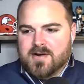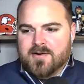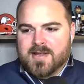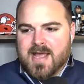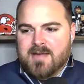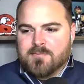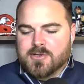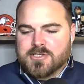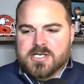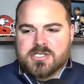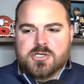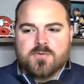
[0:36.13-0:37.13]
Eric Kane.
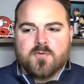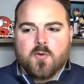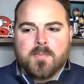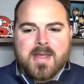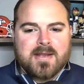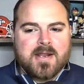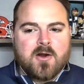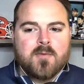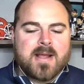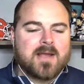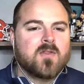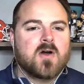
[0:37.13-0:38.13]
Appreciate you for being here,
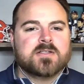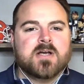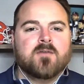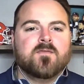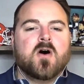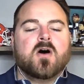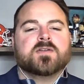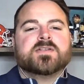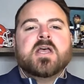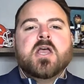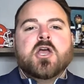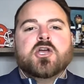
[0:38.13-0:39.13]
making Locked On Vols
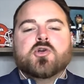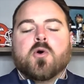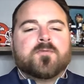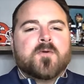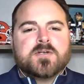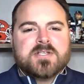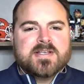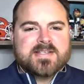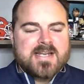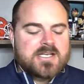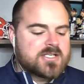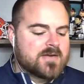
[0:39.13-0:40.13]
your first
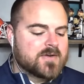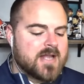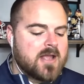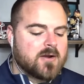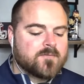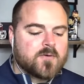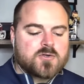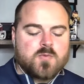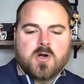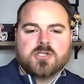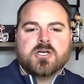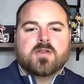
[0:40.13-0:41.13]
listen each and every day, your first
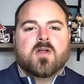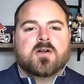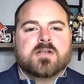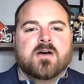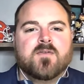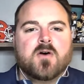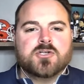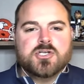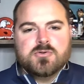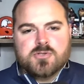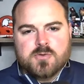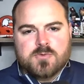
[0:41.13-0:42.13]
watch on Locked On Vols
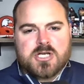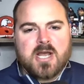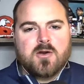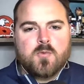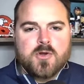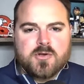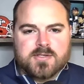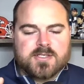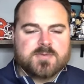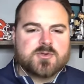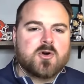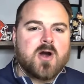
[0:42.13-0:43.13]
YouTube channel, where you can
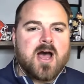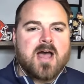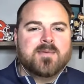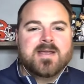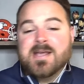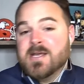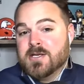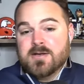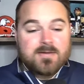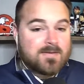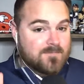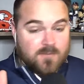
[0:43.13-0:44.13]
subscribe
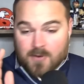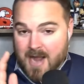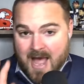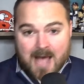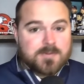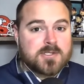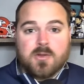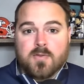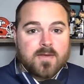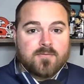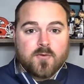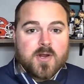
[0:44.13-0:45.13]
for
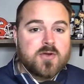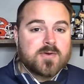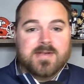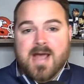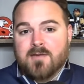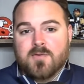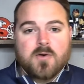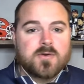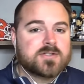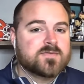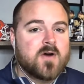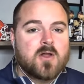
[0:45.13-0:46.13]
absolutely free. You can download
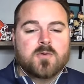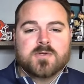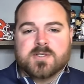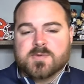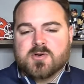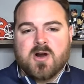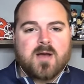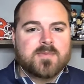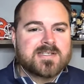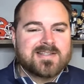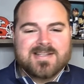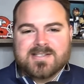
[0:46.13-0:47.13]
us, follow us, subscribe
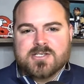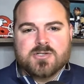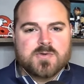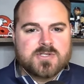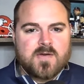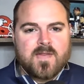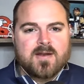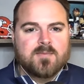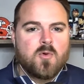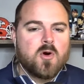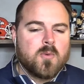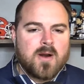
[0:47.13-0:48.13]
us, listen to us, all that and
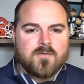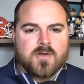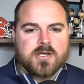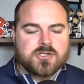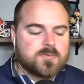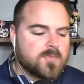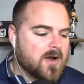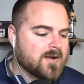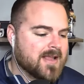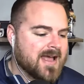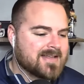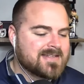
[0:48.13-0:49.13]
more, wherever you get your
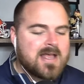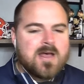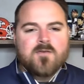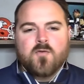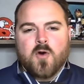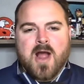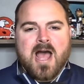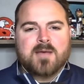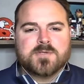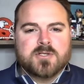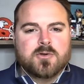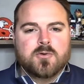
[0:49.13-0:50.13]
podcasts, for
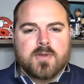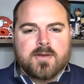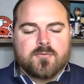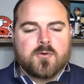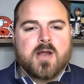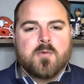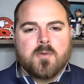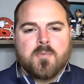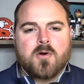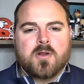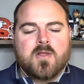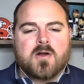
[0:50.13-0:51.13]
absolutely free. We're a
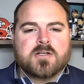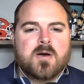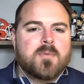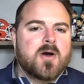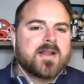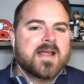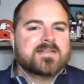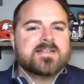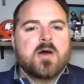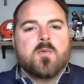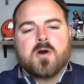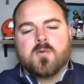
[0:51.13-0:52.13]
part of Locked On Podcast
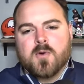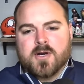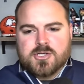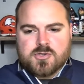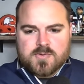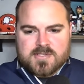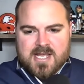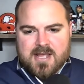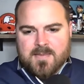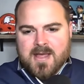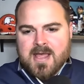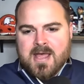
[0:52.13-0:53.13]
Network, where it is your
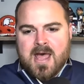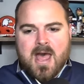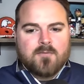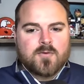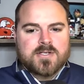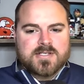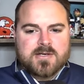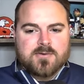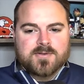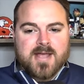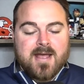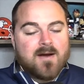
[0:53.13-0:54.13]
team every single
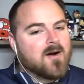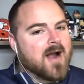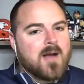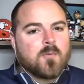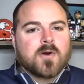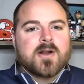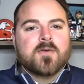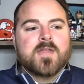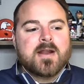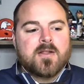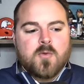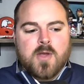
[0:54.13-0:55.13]
day. All right, we're near
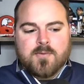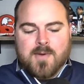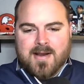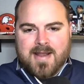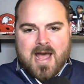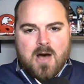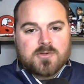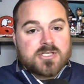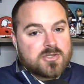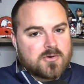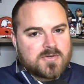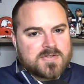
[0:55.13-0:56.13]
the end of the week right now. It's
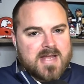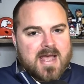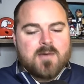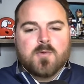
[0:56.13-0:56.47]
Thursday.